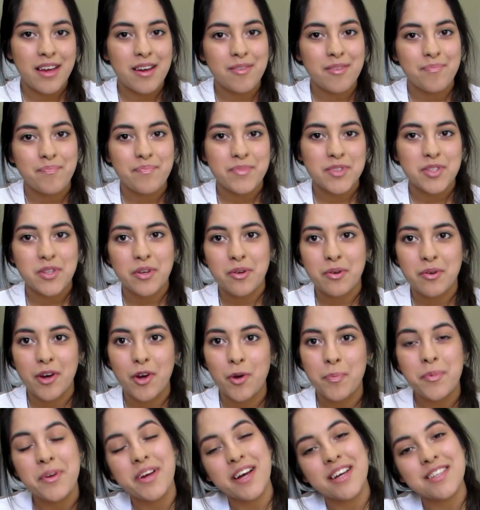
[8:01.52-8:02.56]
yeah, so I
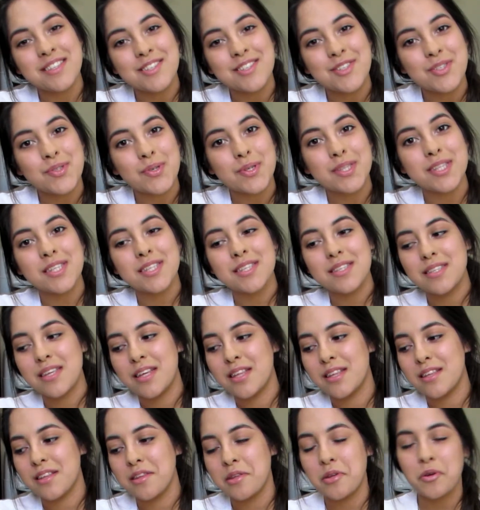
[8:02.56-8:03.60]
hope you guys enjoyed this
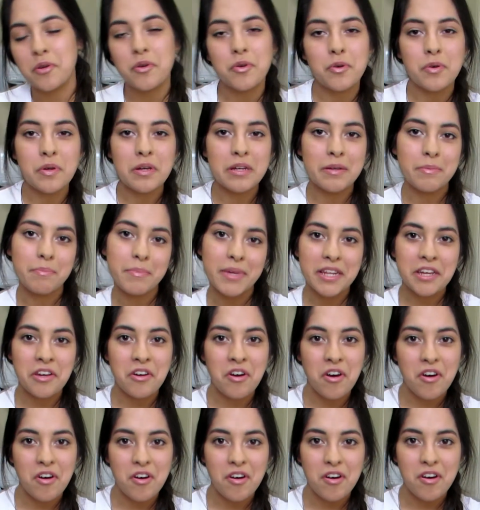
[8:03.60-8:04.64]
little mini
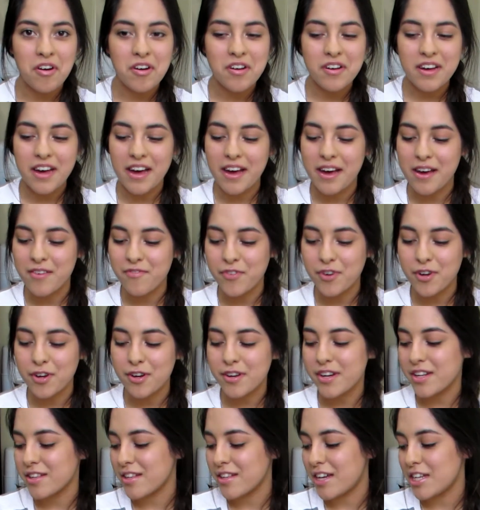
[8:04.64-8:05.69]
haul um, for
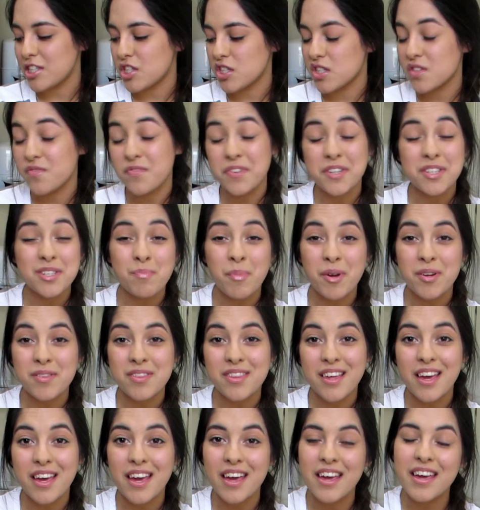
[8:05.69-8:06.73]
Elijah's first
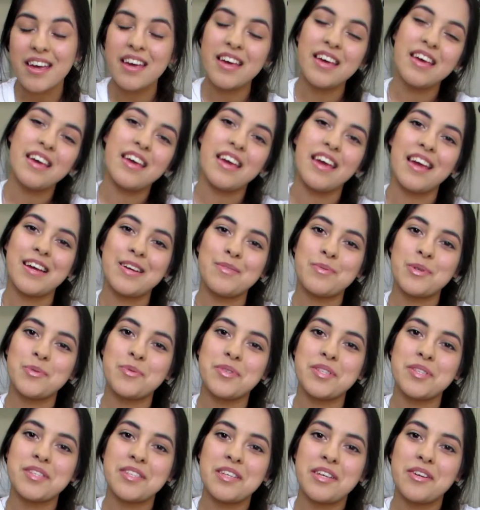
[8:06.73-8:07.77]
birthday, and we
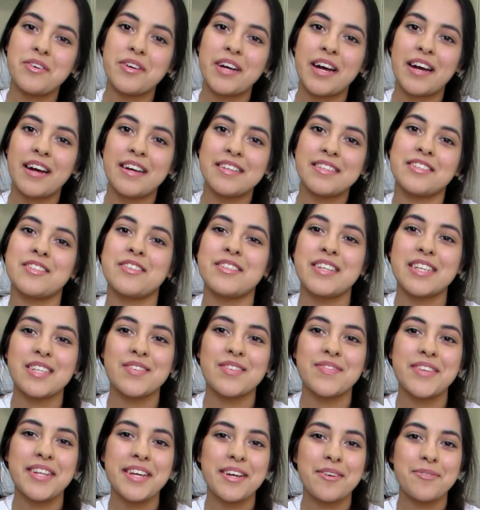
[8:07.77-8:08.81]
will see you guys in our next
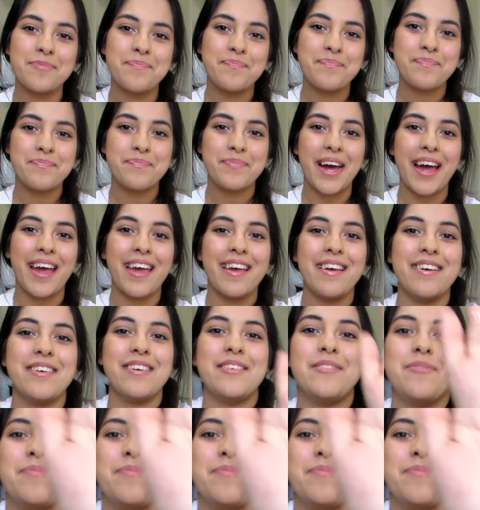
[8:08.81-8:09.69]
video. Bye!